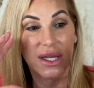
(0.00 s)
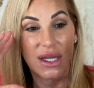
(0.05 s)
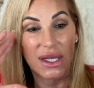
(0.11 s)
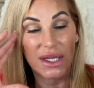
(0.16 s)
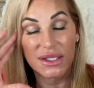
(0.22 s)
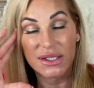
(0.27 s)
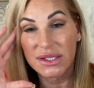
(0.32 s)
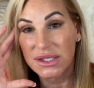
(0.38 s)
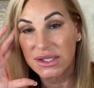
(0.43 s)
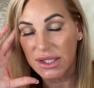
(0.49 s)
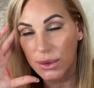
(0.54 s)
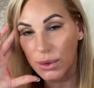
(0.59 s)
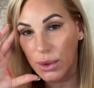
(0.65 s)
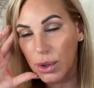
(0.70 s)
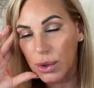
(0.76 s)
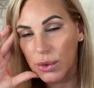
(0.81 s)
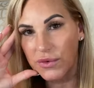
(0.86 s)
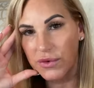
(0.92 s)
it's
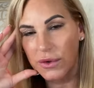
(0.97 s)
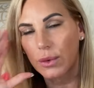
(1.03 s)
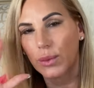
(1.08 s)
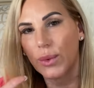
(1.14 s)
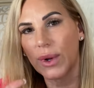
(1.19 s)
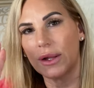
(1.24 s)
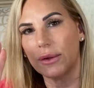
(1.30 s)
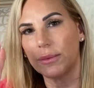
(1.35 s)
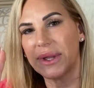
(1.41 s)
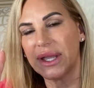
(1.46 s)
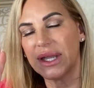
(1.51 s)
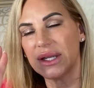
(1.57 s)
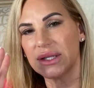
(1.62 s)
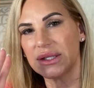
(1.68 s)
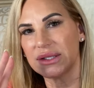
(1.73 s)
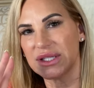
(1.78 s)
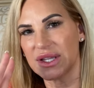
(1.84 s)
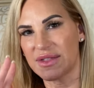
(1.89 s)
so
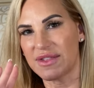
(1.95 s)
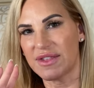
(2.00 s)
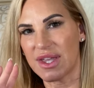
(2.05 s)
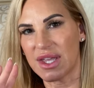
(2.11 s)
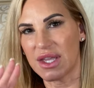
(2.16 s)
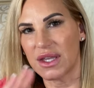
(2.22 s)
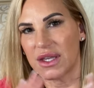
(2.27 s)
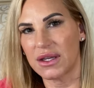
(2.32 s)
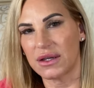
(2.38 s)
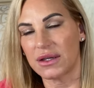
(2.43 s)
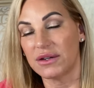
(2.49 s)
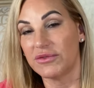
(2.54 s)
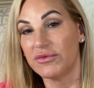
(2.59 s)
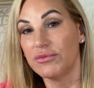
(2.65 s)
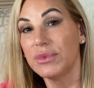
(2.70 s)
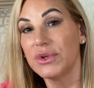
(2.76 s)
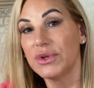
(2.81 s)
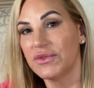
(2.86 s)
overwhelming to think of
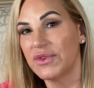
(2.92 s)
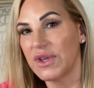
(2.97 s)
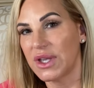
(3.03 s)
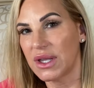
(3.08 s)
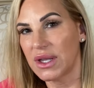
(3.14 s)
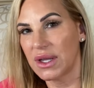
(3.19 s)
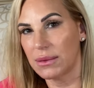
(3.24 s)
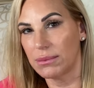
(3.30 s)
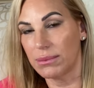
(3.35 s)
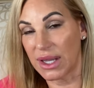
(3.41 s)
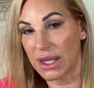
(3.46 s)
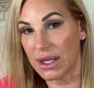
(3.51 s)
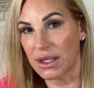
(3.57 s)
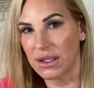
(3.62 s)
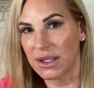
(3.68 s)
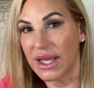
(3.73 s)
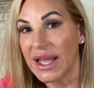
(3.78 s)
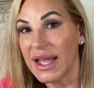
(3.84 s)
moving my
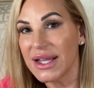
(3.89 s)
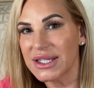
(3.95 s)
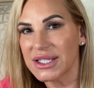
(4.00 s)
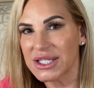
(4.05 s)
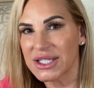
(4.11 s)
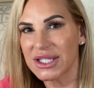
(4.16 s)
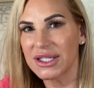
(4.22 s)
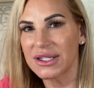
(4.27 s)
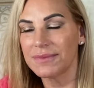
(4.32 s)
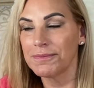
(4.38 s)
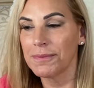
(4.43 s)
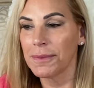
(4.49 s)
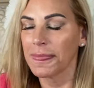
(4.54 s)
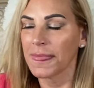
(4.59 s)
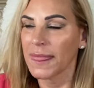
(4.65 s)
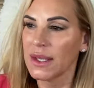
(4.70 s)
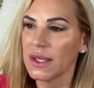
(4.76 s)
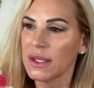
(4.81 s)
collection,
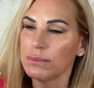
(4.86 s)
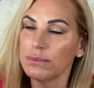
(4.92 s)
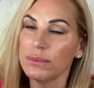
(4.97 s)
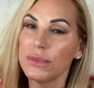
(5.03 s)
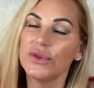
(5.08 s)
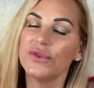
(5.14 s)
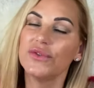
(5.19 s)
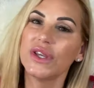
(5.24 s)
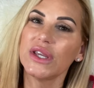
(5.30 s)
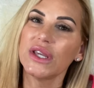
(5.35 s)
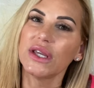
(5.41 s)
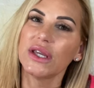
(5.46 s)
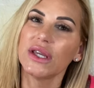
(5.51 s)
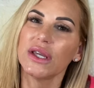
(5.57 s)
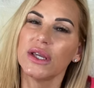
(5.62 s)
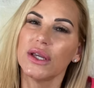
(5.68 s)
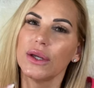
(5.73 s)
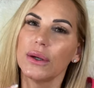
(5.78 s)
moving
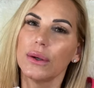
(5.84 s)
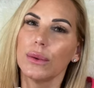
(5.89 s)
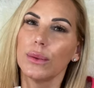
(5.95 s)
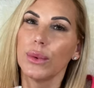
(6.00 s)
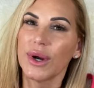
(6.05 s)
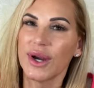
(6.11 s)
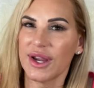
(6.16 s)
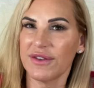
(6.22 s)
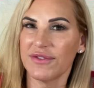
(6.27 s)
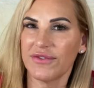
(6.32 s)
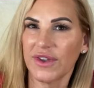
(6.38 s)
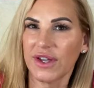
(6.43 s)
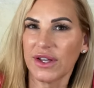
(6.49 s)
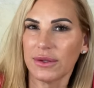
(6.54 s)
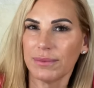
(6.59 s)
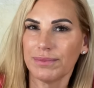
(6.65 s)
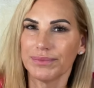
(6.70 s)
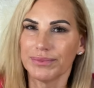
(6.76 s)
where I
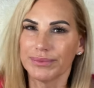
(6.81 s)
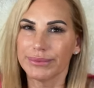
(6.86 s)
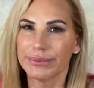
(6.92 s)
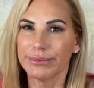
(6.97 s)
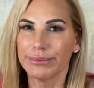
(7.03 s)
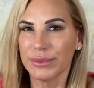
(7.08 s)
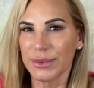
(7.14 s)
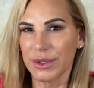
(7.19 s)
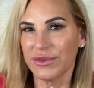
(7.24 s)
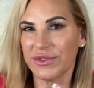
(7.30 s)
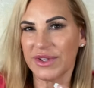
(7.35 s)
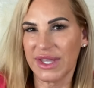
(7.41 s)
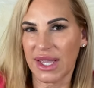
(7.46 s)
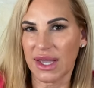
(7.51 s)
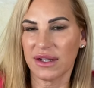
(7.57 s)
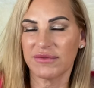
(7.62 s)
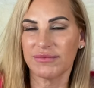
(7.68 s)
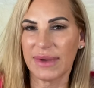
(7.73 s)
film, moving
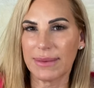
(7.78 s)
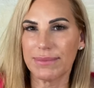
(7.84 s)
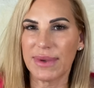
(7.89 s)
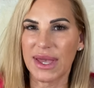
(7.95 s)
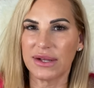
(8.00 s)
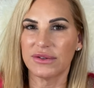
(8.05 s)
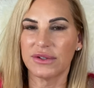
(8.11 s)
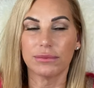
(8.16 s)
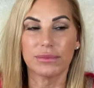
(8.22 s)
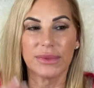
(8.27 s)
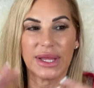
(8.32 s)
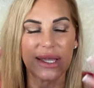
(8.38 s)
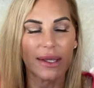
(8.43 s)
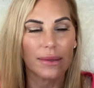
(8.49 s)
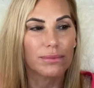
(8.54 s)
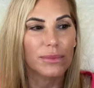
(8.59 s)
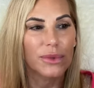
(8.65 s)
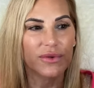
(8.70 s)
out of my bedroom,
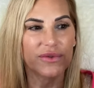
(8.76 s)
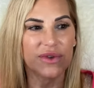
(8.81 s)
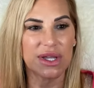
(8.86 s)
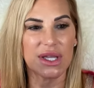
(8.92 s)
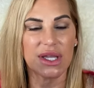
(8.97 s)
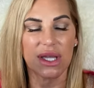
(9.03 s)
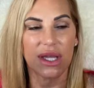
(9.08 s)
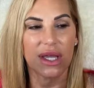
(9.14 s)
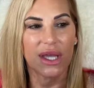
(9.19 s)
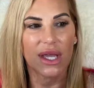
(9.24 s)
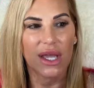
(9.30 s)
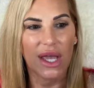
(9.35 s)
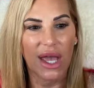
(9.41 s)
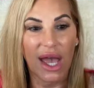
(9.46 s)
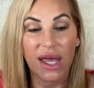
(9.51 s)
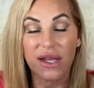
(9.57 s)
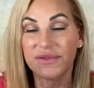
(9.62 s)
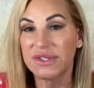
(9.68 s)
like moving
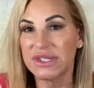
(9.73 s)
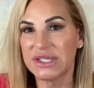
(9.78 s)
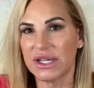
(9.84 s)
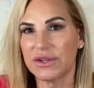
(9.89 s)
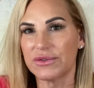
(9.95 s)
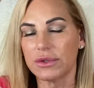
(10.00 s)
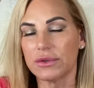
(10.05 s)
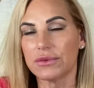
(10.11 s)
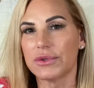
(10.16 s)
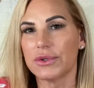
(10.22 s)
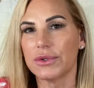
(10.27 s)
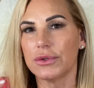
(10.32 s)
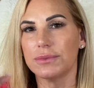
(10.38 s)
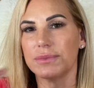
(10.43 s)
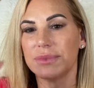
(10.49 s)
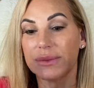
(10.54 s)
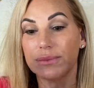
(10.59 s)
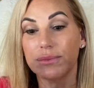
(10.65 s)
out of several
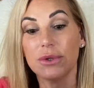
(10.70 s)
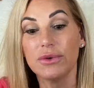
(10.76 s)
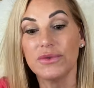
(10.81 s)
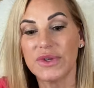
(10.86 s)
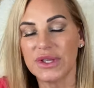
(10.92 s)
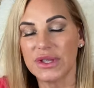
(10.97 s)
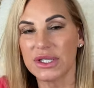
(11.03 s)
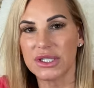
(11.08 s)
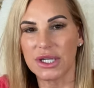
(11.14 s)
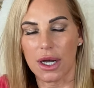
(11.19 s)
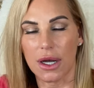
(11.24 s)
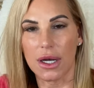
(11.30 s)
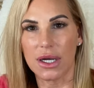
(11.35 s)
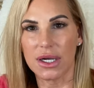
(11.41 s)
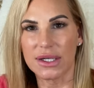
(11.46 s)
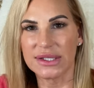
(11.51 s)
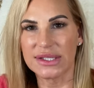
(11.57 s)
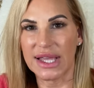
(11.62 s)
rooms, moving the
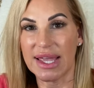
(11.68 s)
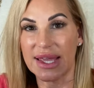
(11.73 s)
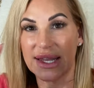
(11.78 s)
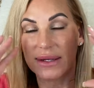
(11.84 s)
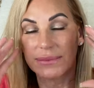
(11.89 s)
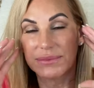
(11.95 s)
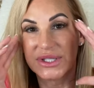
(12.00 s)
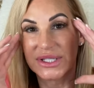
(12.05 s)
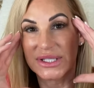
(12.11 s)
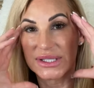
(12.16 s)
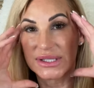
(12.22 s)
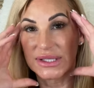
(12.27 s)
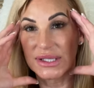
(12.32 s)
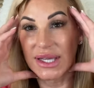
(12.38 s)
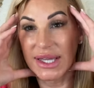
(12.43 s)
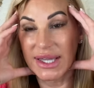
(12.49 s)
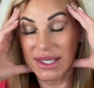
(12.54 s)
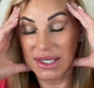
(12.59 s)
dogs. And I'm just
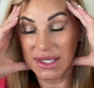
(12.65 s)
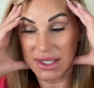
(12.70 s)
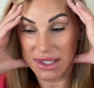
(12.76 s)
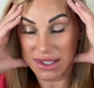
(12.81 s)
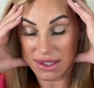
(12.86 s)
like,